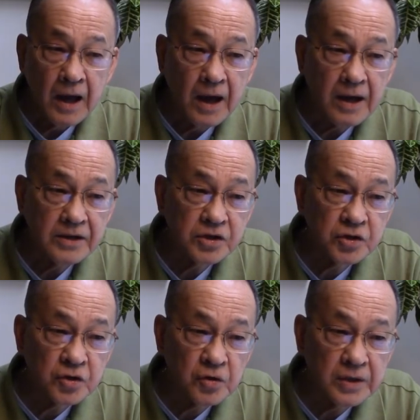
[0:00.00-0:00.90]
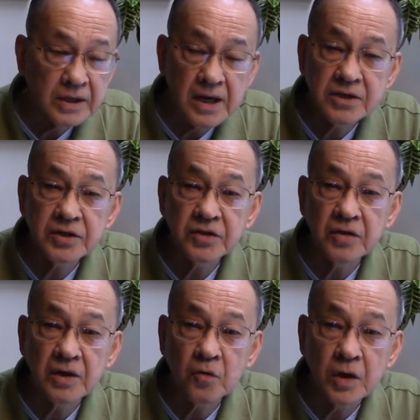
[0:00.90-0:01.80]
The short answer to
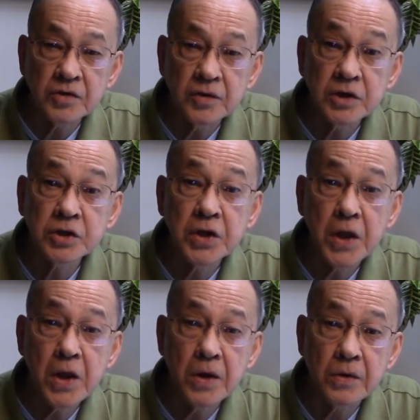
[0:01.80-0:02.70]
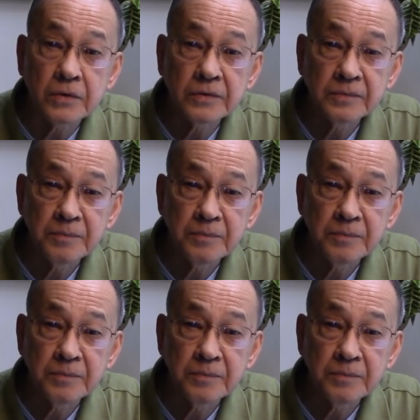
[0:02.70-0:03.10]
that question is no.